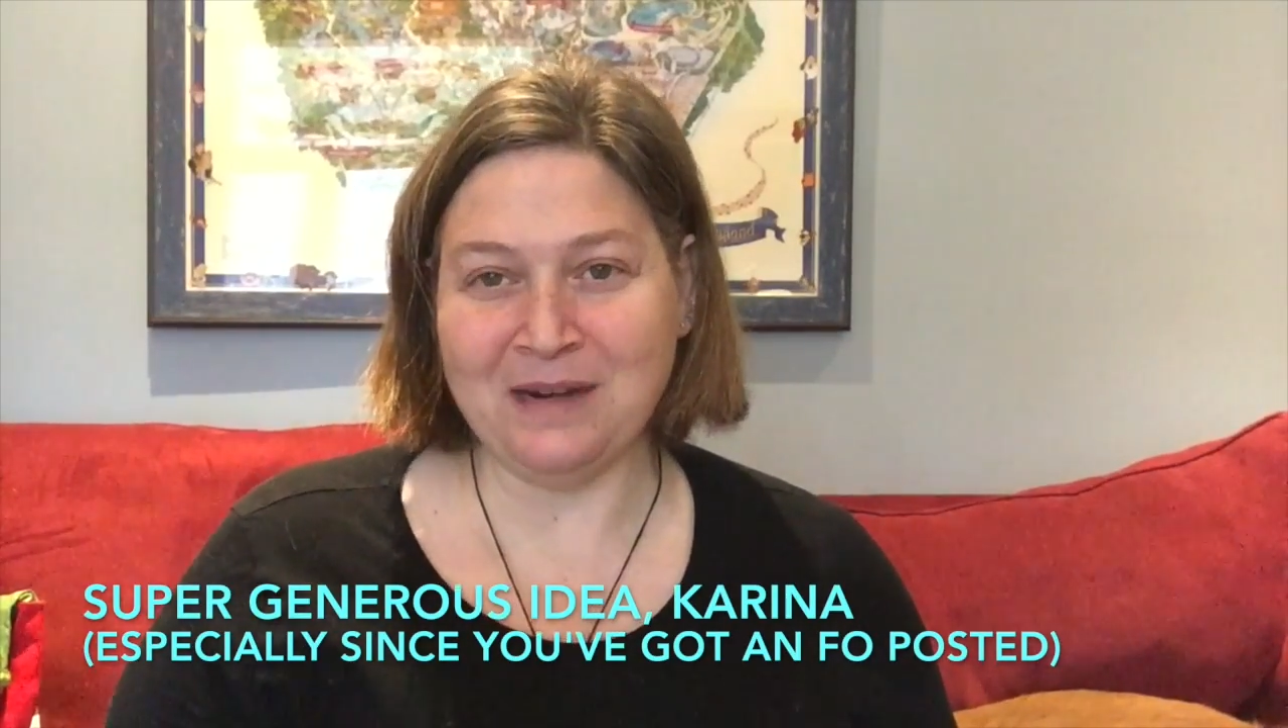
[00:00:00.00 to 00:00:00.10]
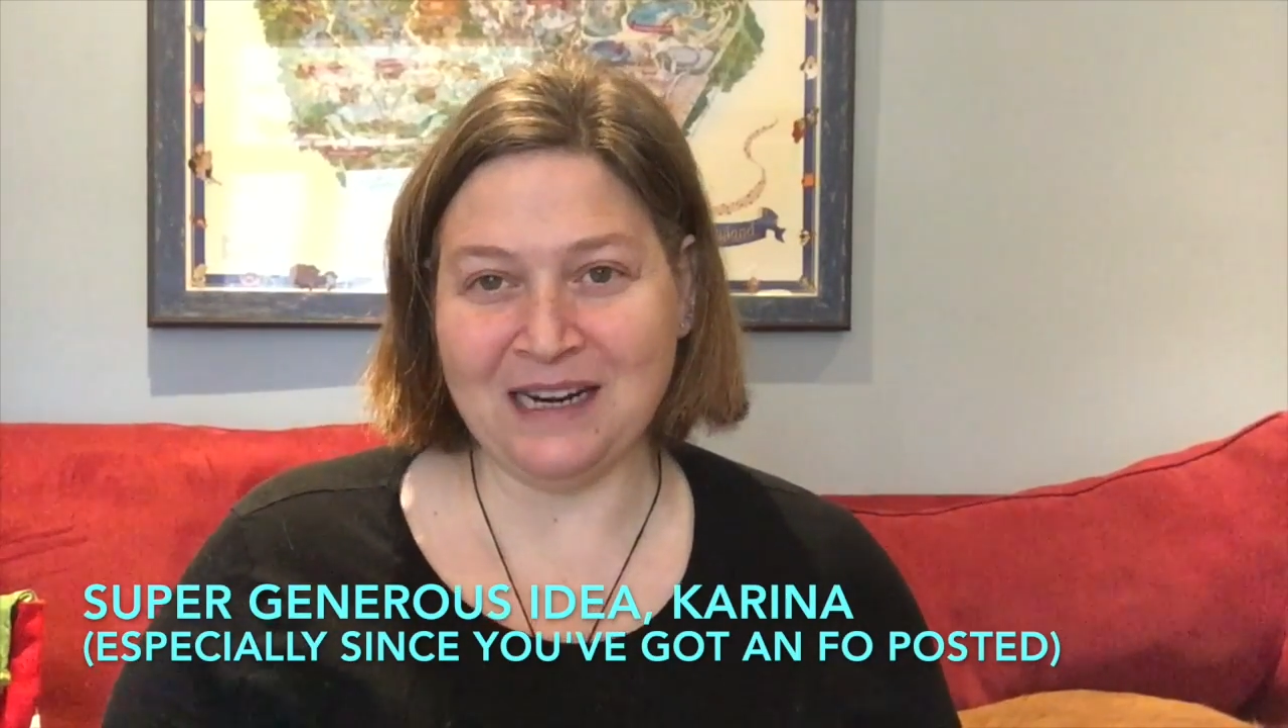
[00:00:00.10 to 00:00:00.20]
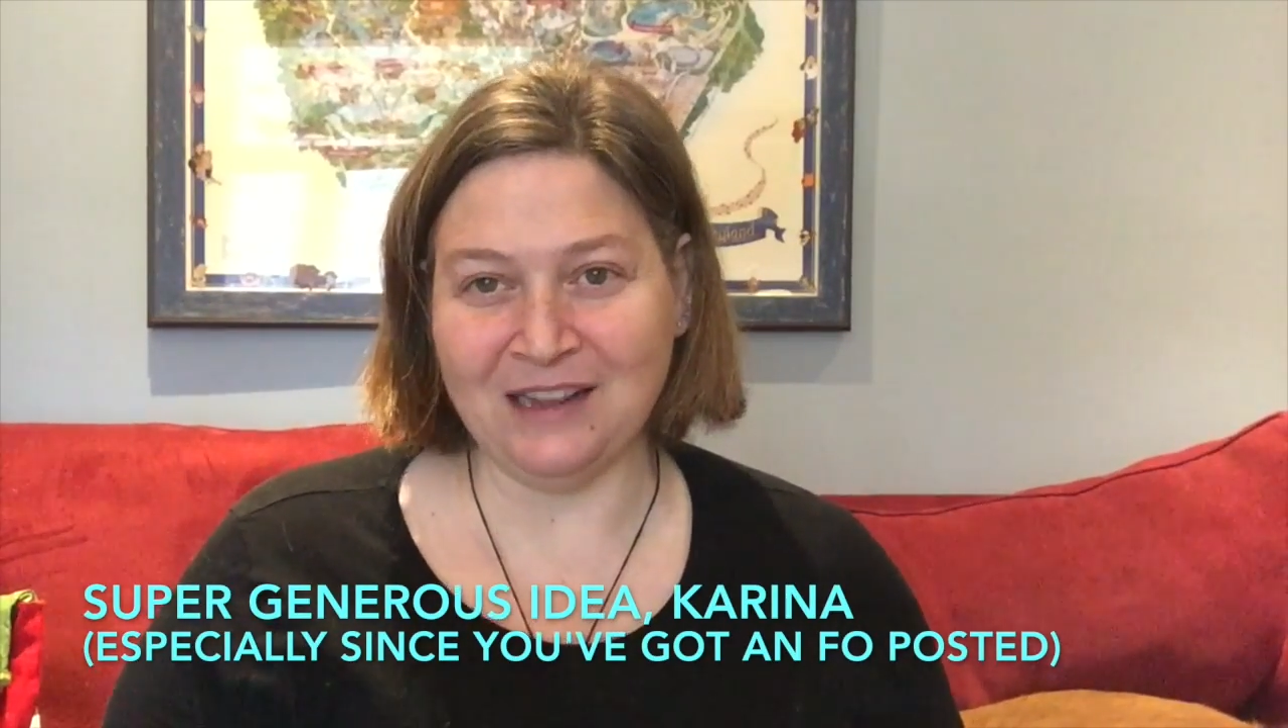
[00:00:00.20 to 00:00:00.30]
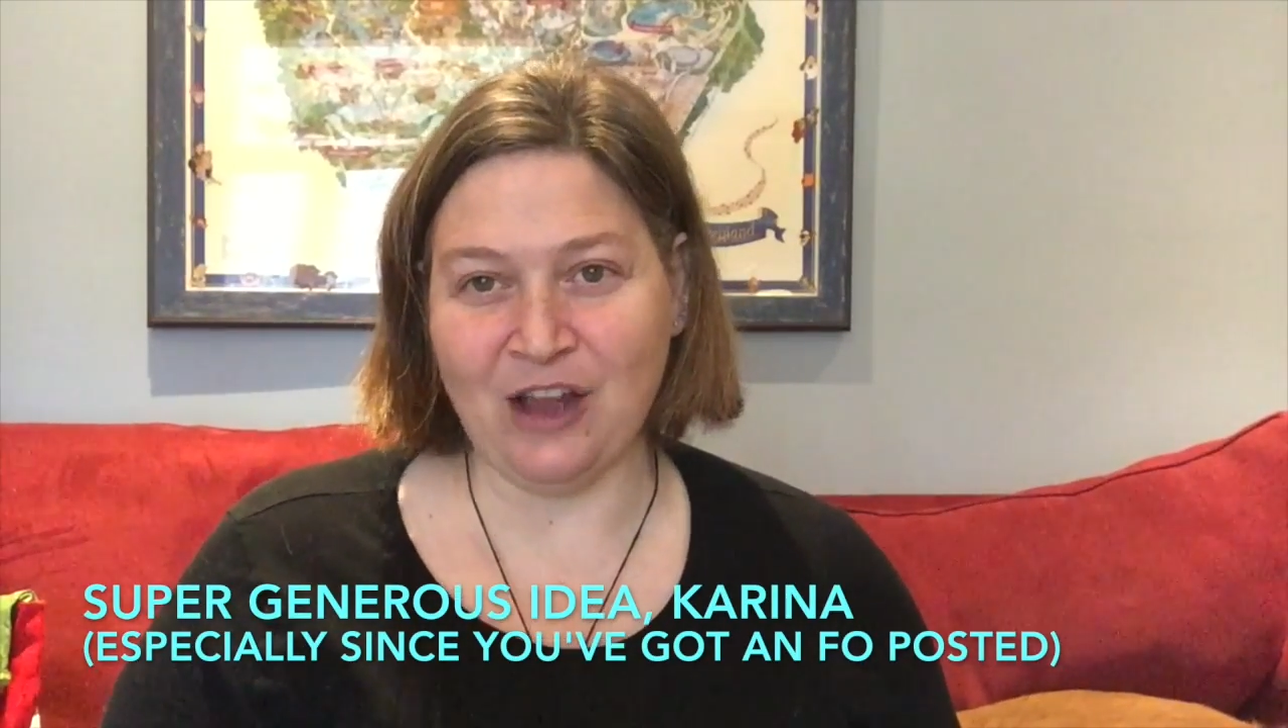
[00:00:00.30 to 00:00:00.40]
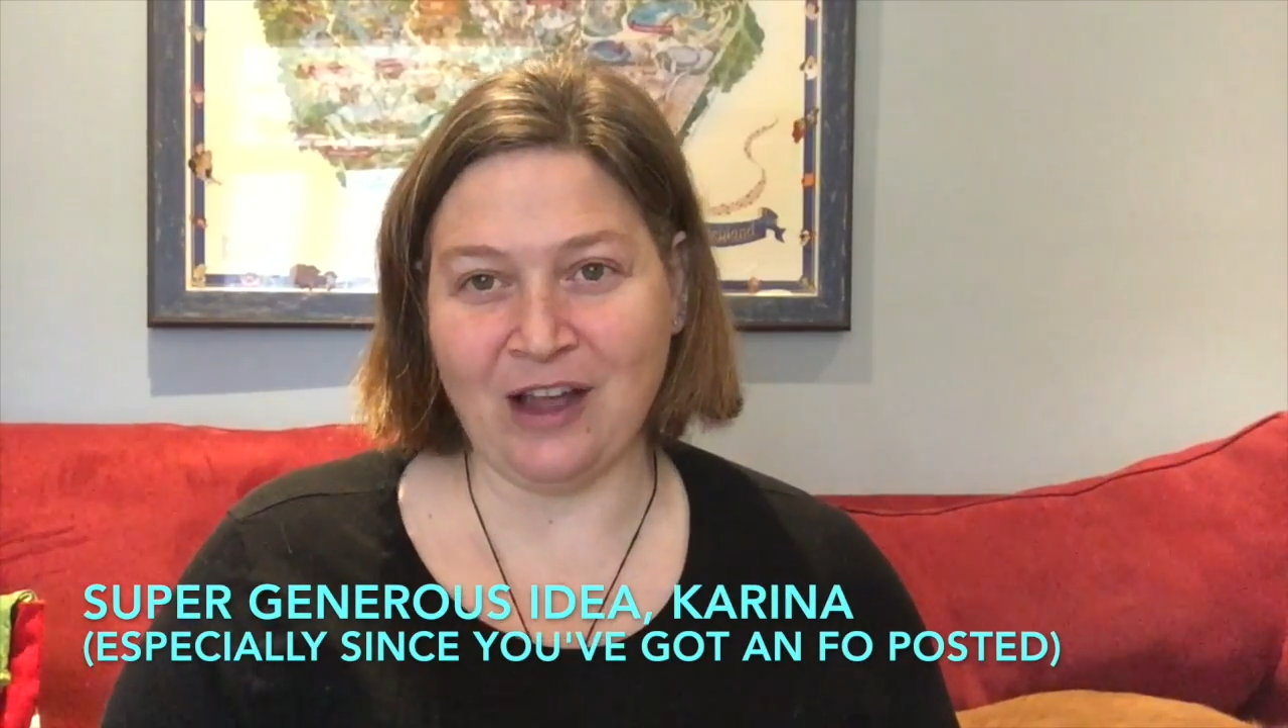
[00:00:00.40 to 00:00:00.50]

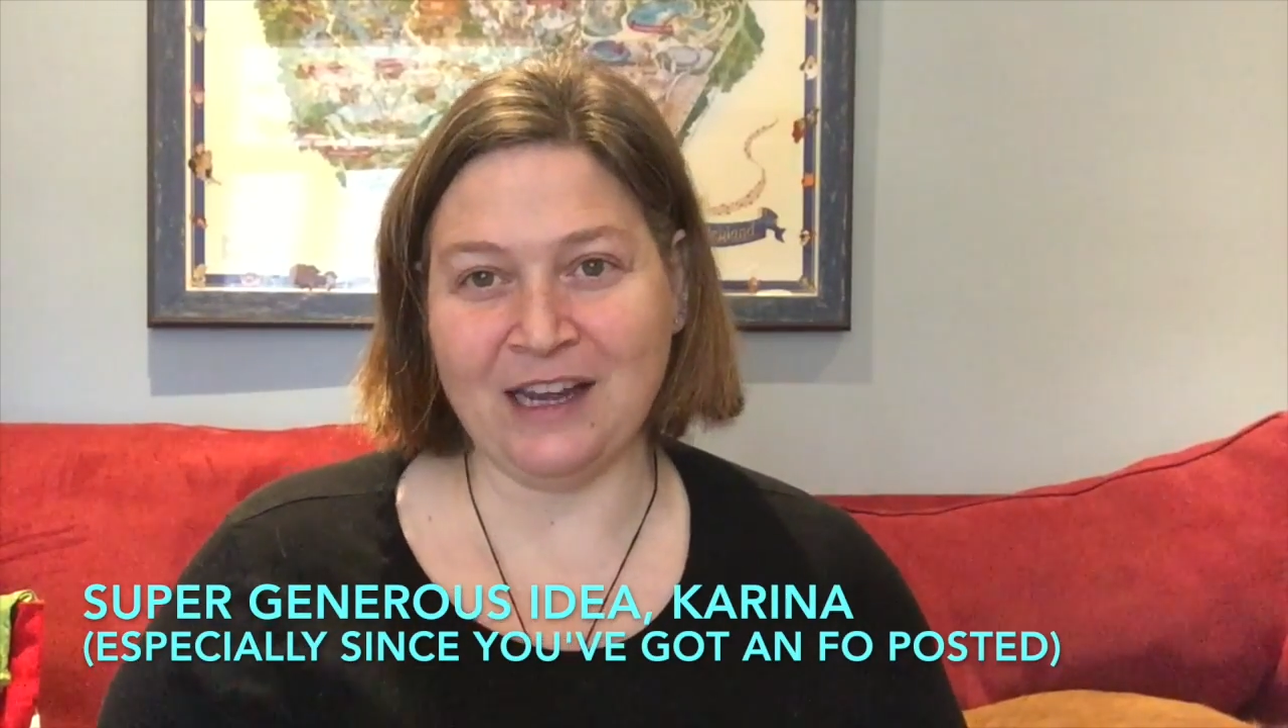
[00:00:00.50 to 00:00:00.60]
Knit Along.